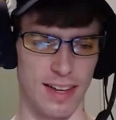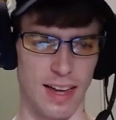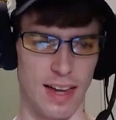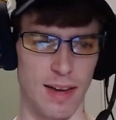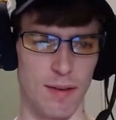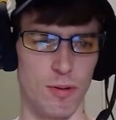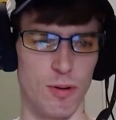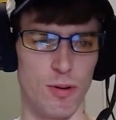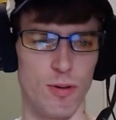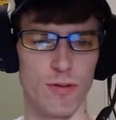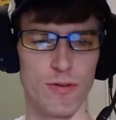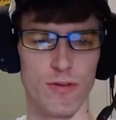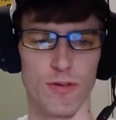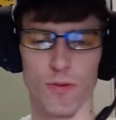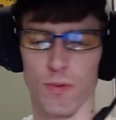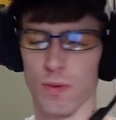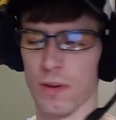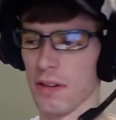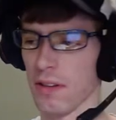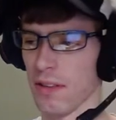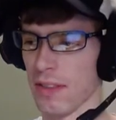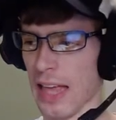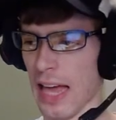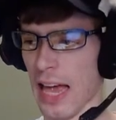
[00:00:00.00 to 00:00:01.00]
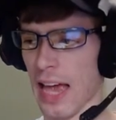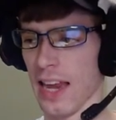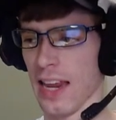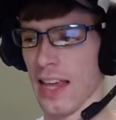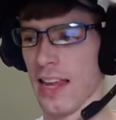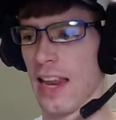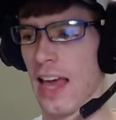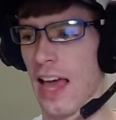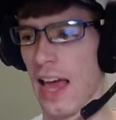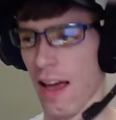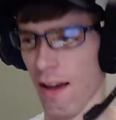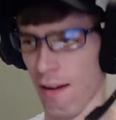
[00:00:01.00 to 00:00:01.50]
Who's the real daddy
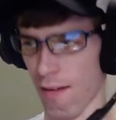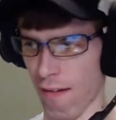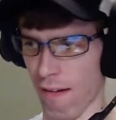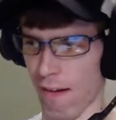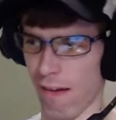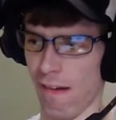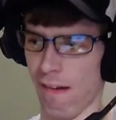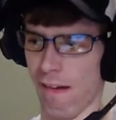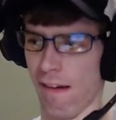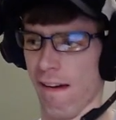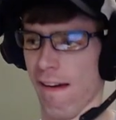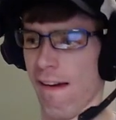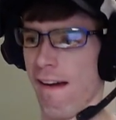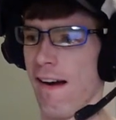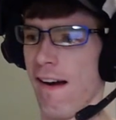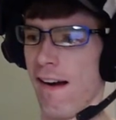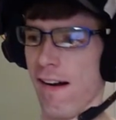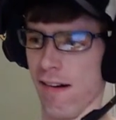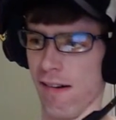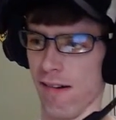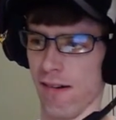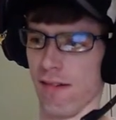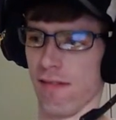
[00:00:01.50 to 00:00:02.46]
now, huh? Who's